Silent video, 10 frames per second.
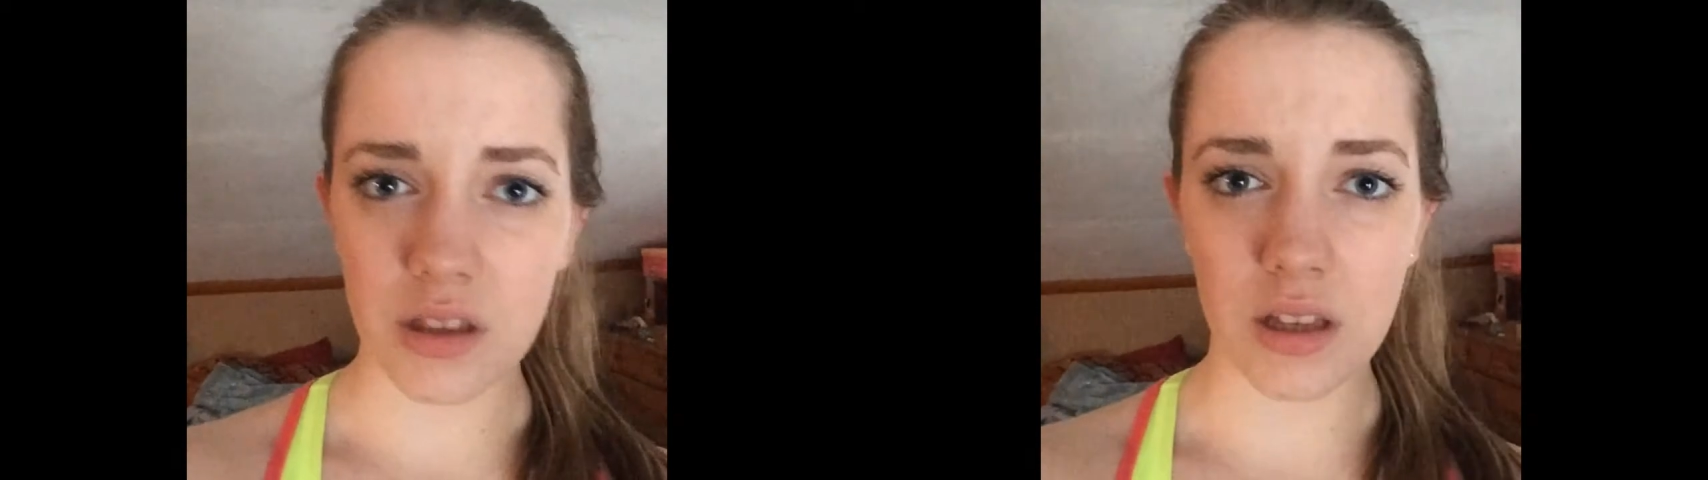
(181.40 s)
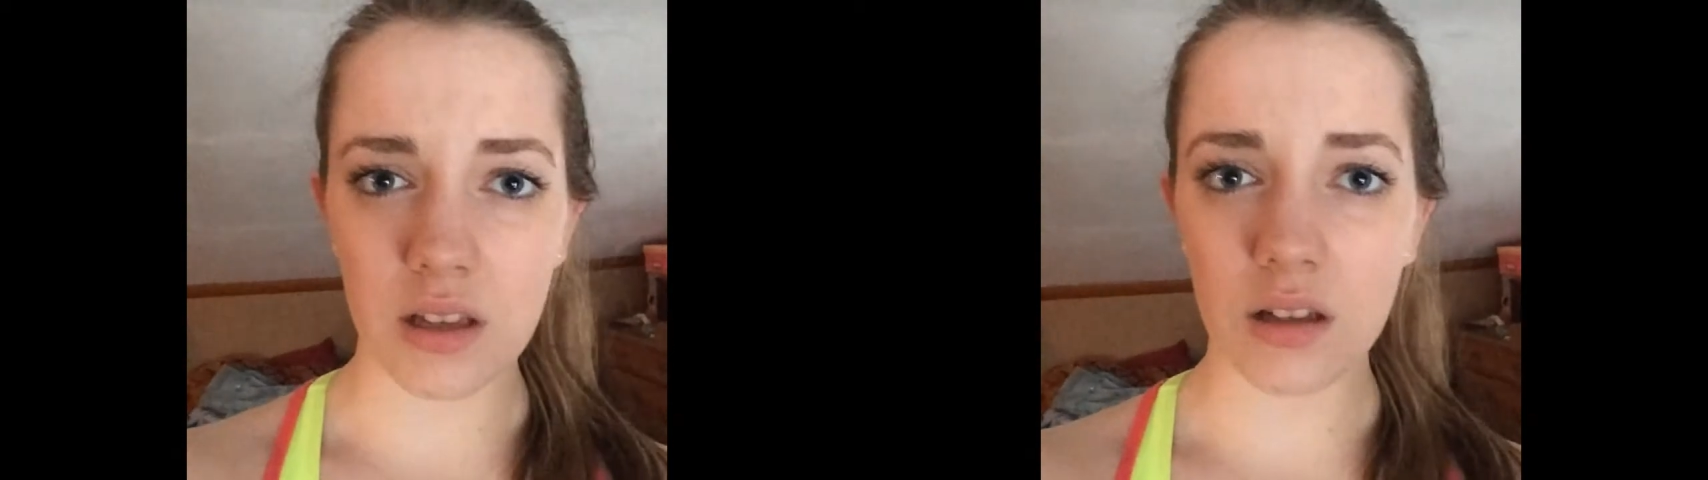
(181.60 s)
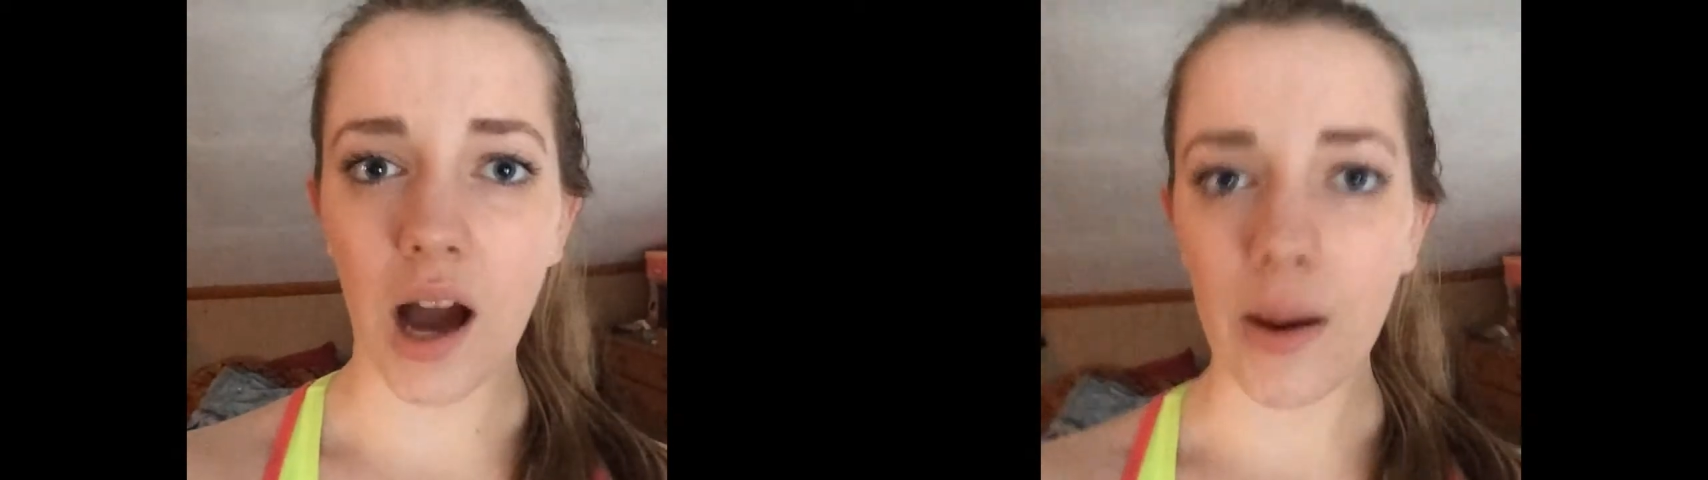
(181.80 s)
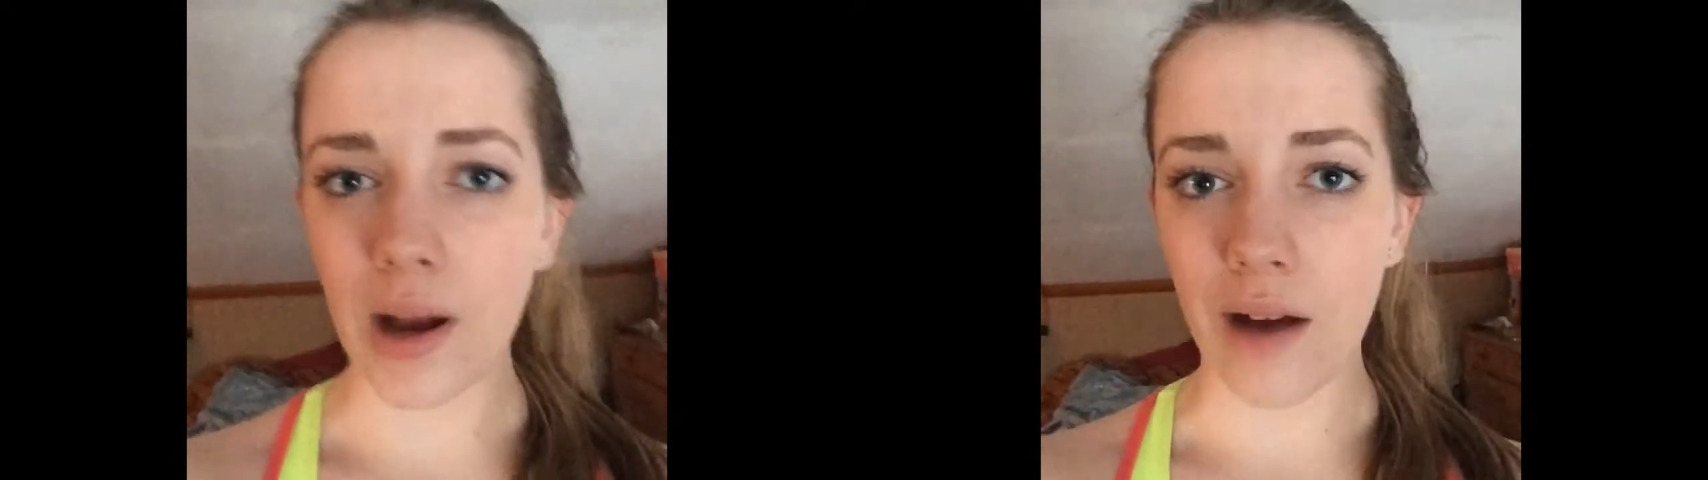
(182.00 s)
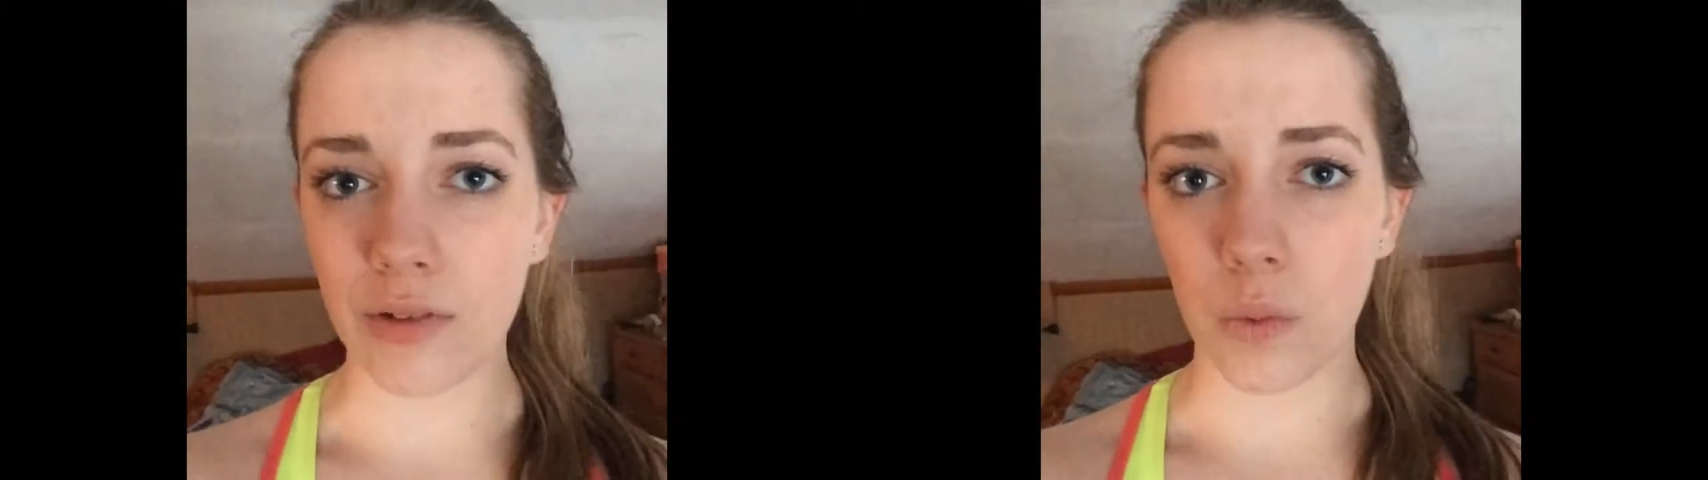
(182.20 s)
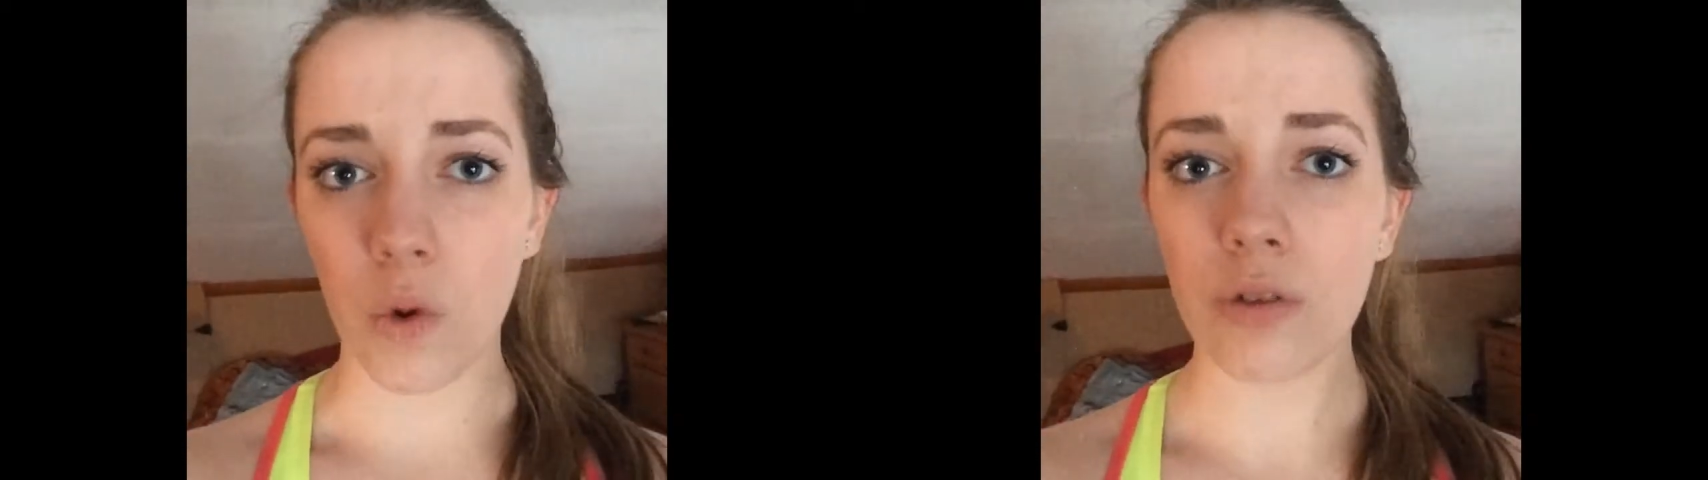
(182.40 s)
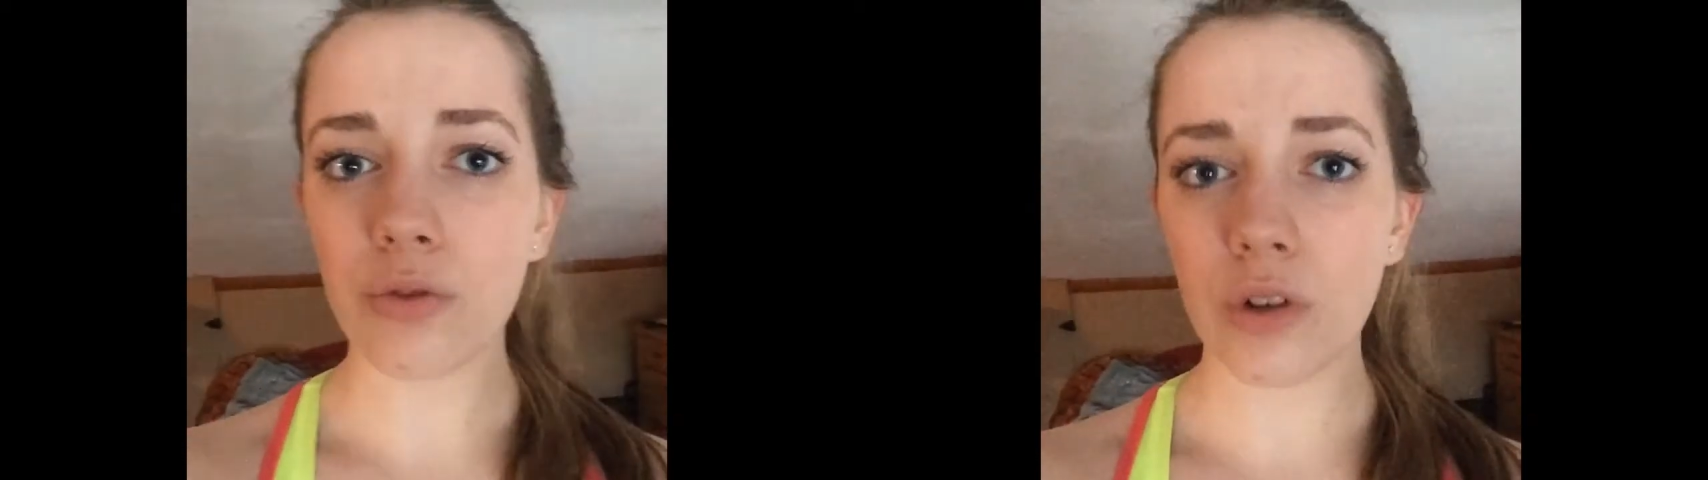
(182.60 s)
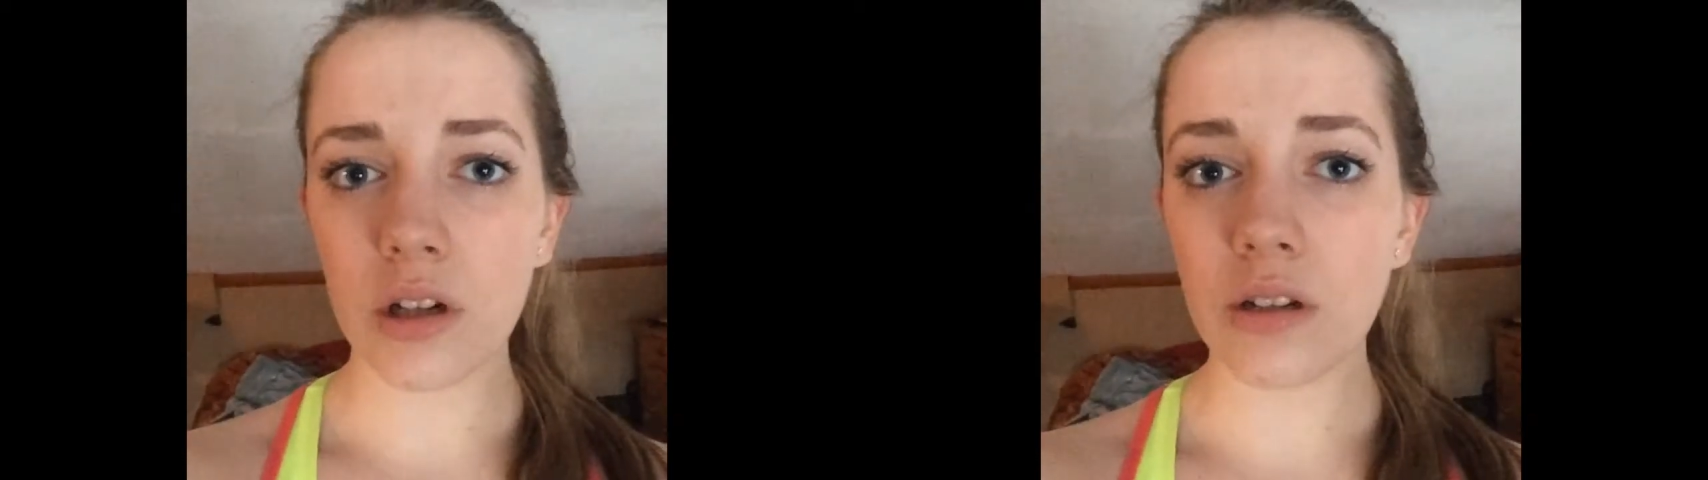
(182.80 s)
a thing, I would have an award
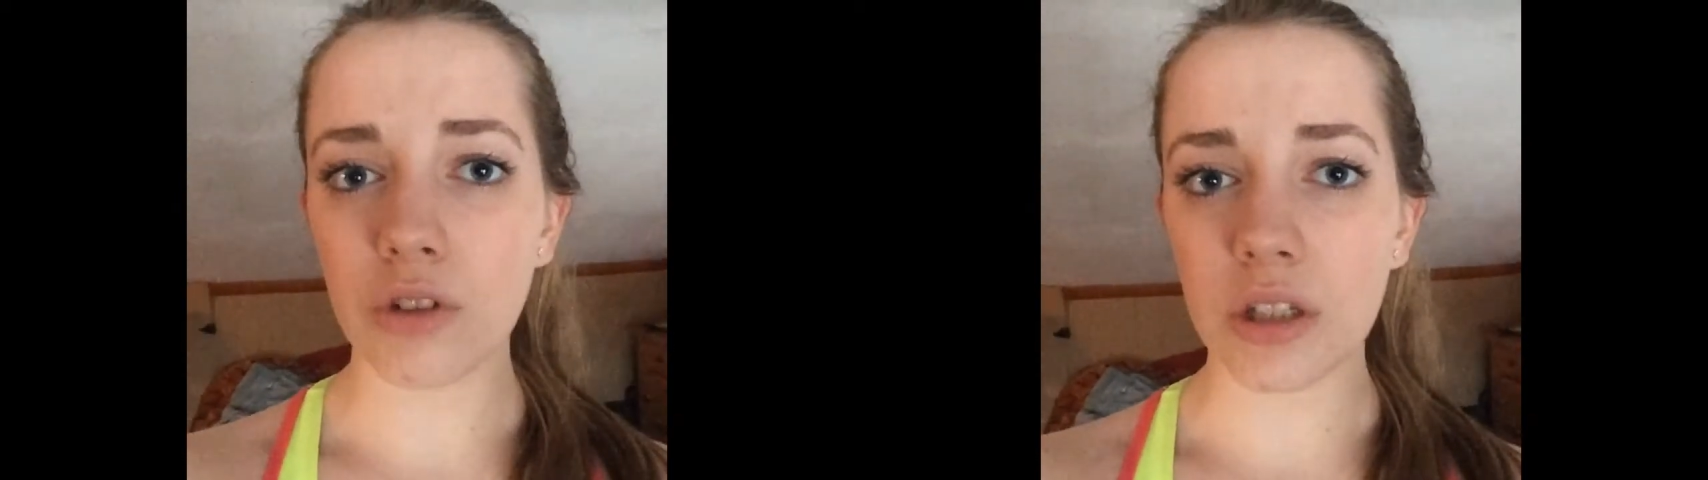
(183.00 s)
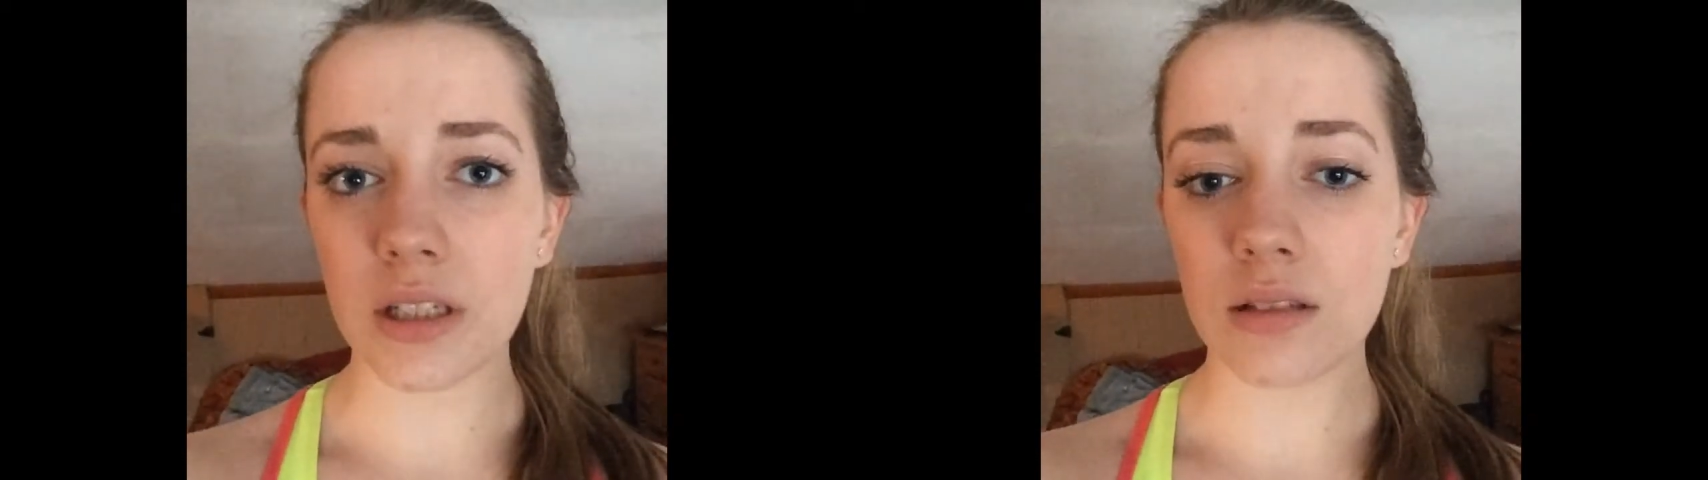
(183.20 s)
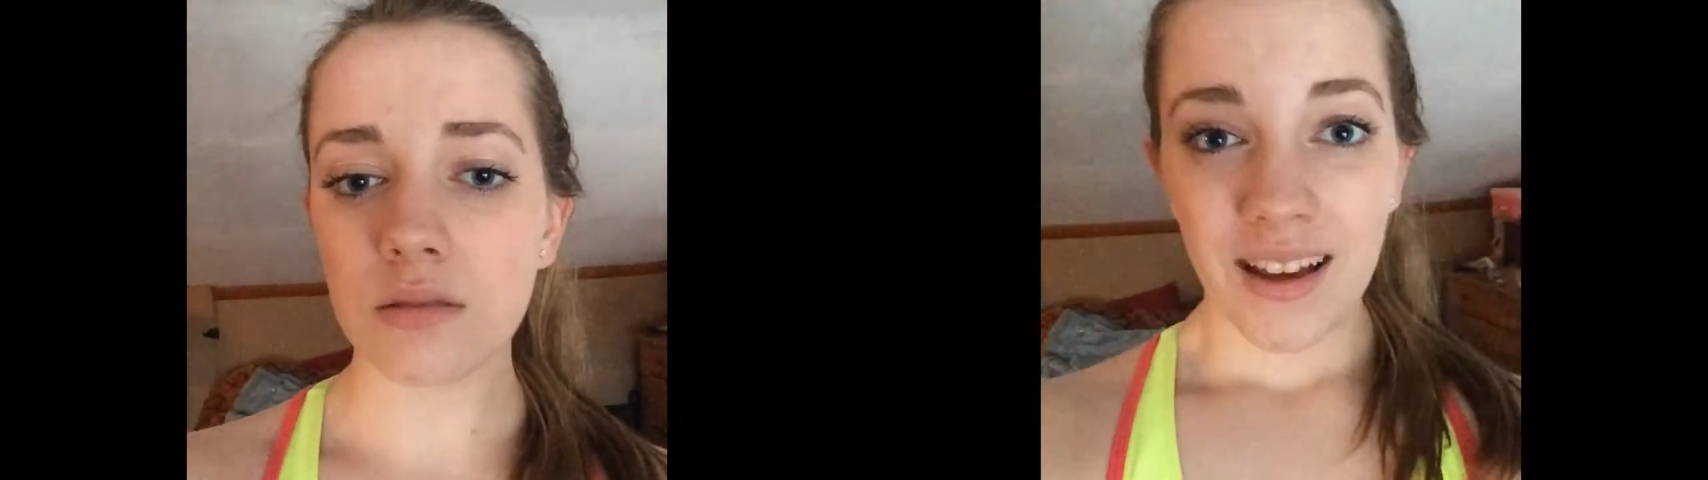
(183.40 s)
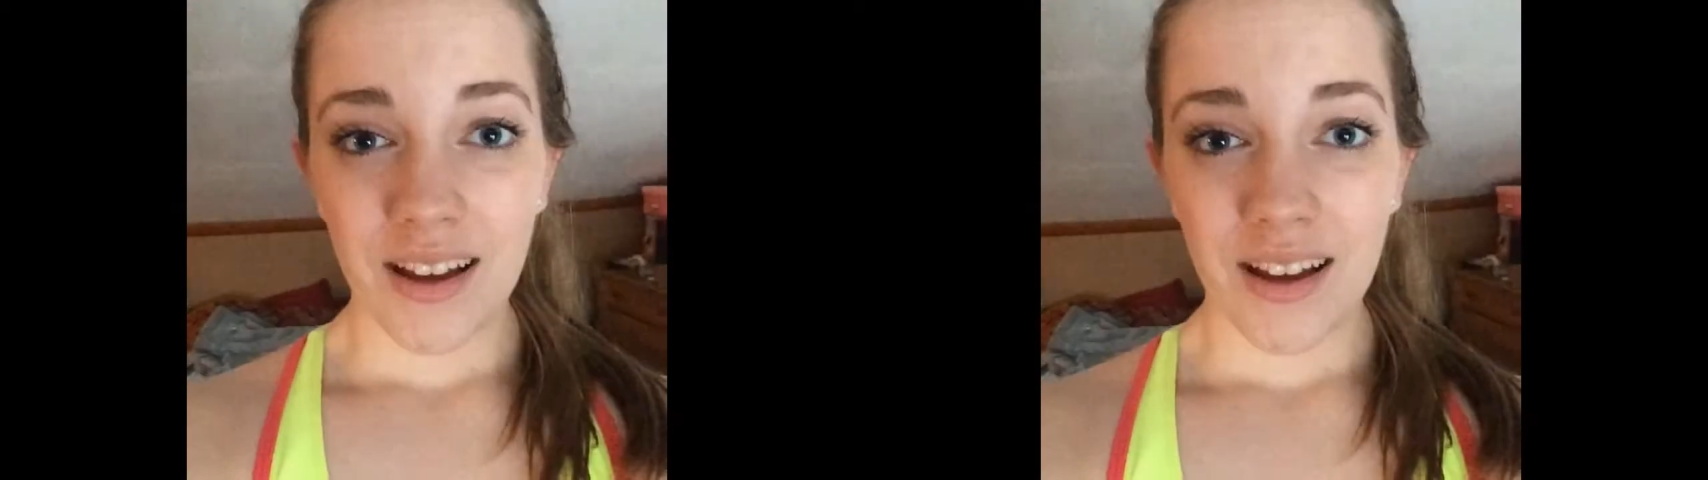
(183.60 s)
for it, really.